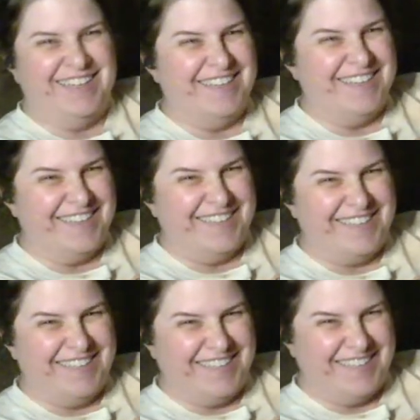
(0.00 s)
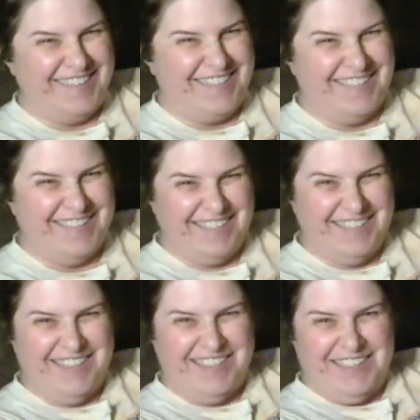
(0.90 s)

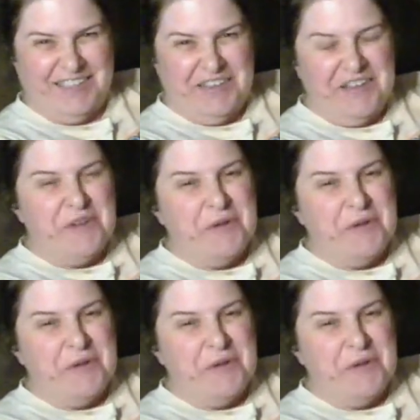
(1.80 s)
No one is speaking in this clip.